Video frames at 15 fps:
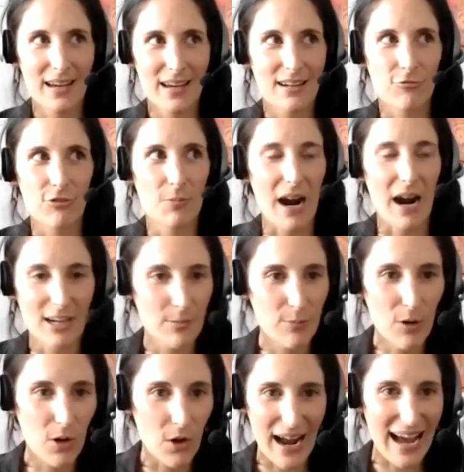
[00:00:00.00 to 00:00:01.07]

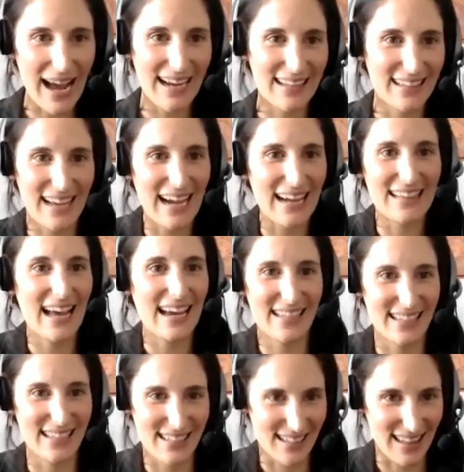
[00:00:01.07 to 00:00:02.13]
remarkable or
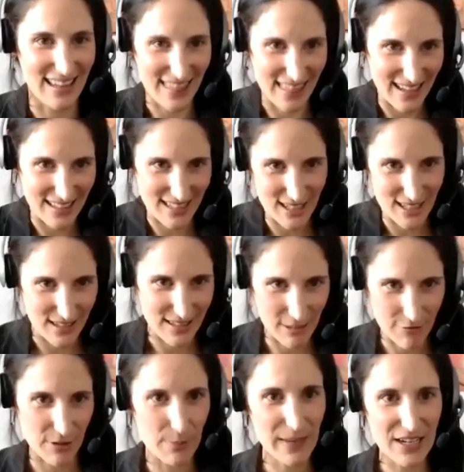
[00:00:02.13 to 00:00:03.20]
highlighted in these
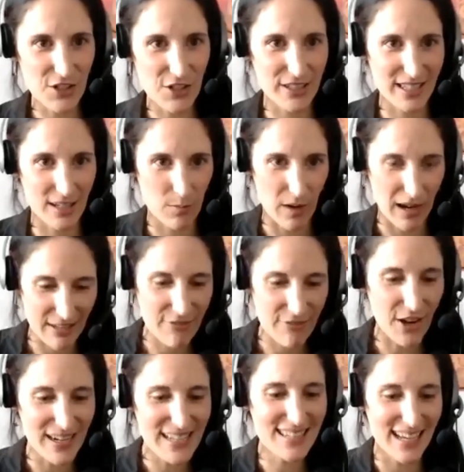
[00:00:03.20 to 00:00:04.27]
different pictures, and if
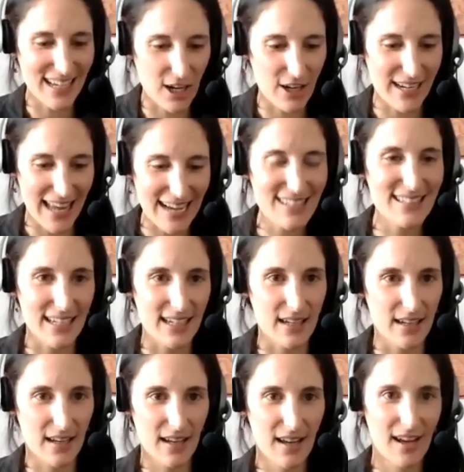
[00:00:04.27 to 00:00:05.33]
there is a
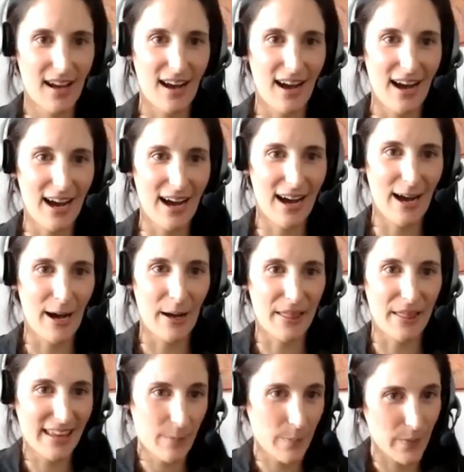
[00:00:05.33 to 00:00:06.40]
connecting
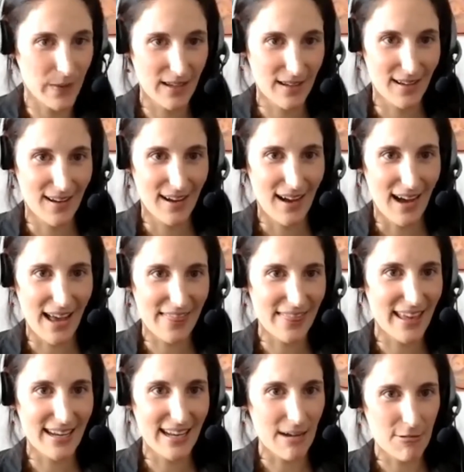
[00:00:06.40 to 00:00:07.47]
theme. And
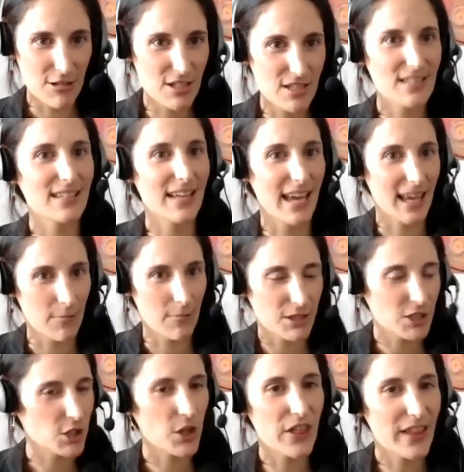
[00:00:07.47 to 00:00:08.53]
then I would just say, what
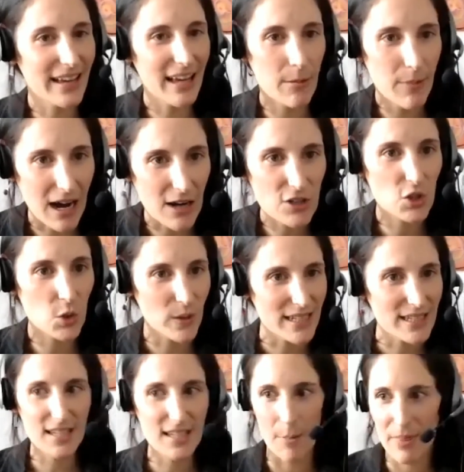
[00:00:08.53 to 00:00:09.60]
do you think about doing
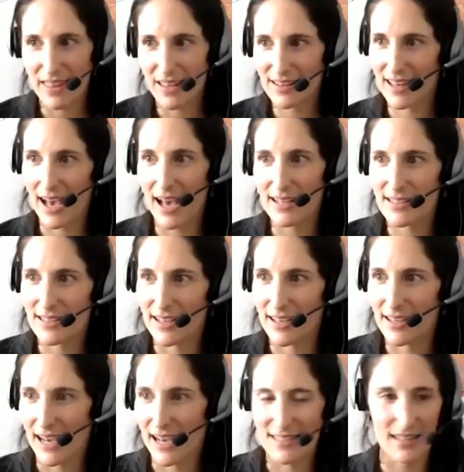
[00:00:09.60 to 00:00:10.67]
something that
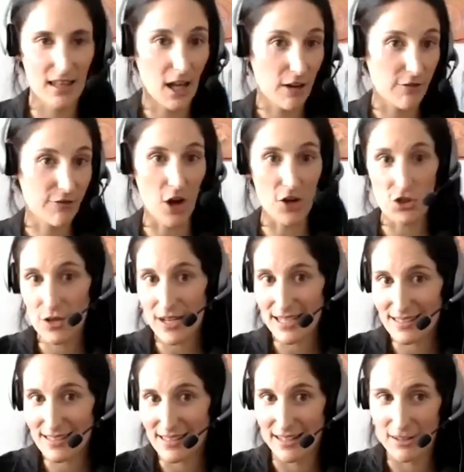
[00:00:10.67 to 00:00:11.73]
has a lot of contrast,
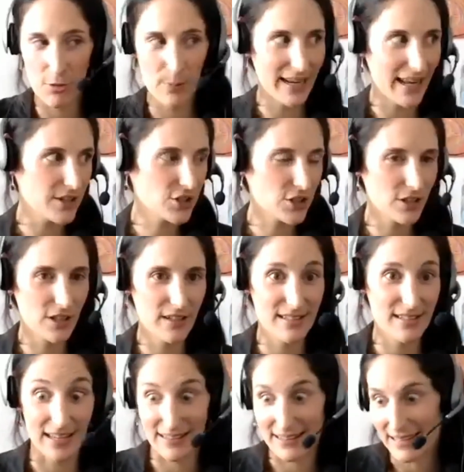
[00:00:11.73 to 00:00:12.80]
illumination,
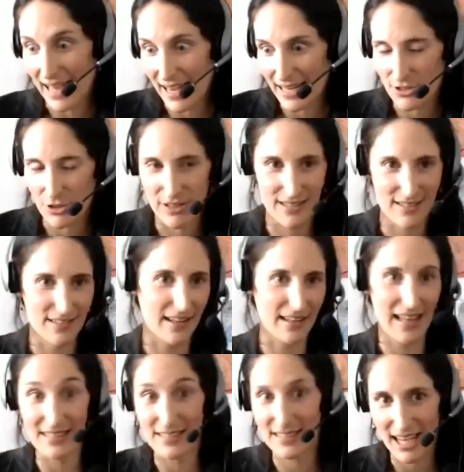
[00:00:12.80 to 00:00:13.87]
it's at night, or a
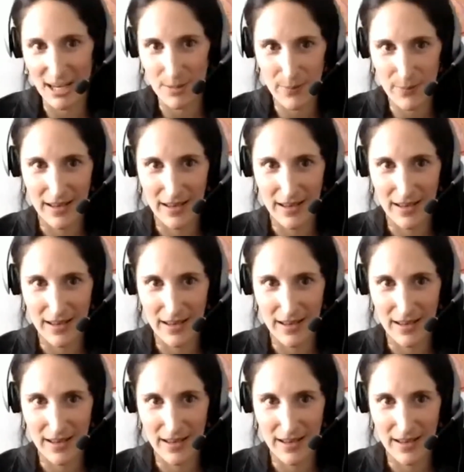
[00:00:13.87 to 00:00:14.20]
landscape?